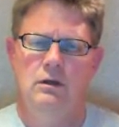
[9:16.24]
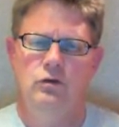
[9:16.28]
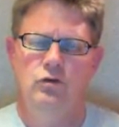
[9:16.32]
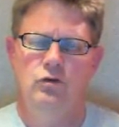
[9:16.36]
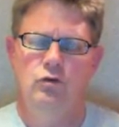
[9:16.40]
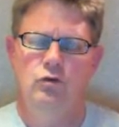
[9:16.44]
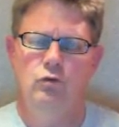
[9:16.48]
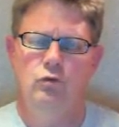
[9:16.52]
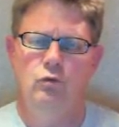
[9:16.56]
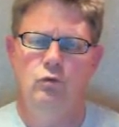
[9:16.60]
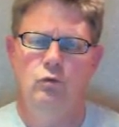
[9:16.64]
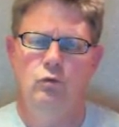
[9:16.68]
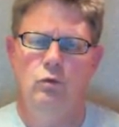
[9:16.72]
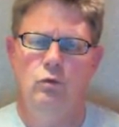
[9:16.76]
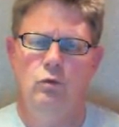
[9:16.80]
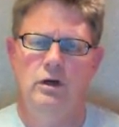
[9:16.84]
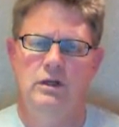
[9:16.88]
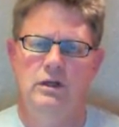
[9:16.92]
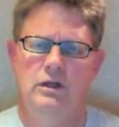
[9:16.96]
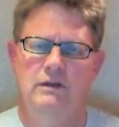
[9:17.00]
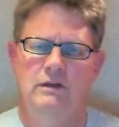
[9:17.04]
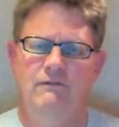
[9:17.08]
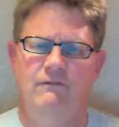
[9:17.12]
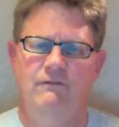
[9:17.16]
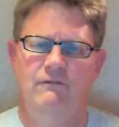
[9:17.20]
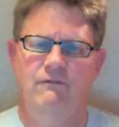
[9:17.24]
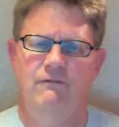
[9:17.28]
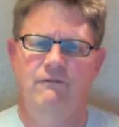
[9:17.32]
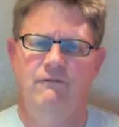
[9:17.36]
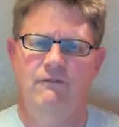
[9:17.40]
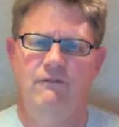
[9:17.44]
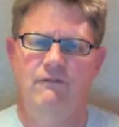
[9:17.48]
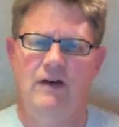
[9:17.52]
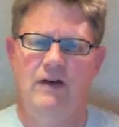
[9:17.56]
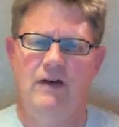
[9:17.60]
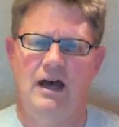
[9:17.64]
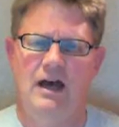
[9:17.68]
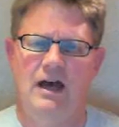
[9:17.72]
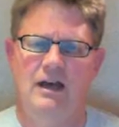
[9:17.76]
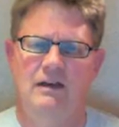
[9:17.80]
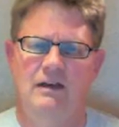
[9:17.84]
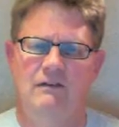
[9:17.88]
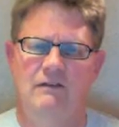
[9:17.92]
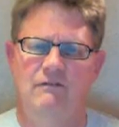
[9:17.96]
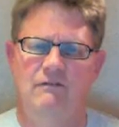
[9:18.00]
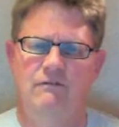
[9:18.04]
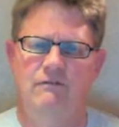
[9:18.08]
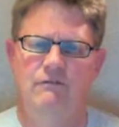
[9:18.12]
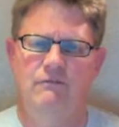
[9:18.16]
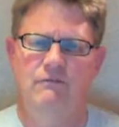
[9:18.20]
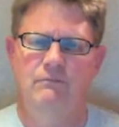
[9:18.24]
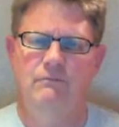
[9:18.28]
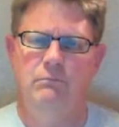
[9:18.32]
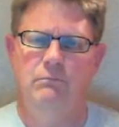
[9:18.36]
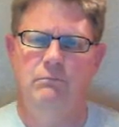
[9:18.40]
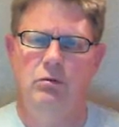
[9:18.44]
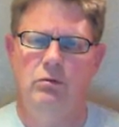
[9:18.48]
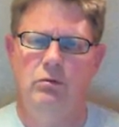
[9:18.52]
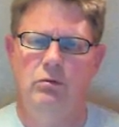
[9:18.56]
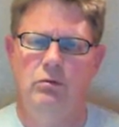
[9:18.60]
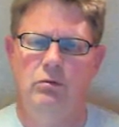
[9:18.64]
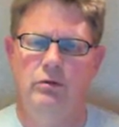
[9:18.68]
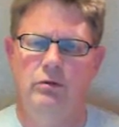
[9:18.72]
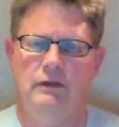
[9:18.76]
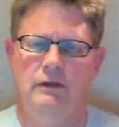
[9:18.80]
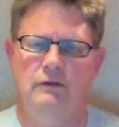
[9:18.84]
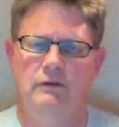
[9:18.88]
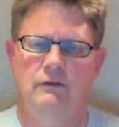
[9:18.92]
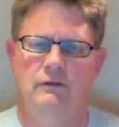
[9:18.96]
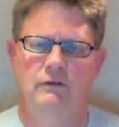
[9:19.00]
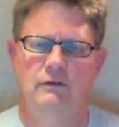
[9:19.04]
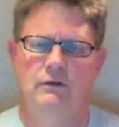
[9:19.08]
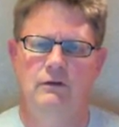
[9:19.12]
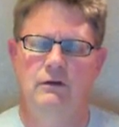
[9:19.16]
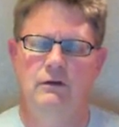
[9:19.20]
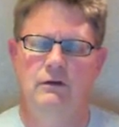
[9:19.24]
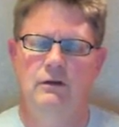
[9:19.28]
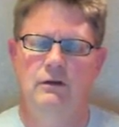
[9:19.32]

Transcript: 25 point.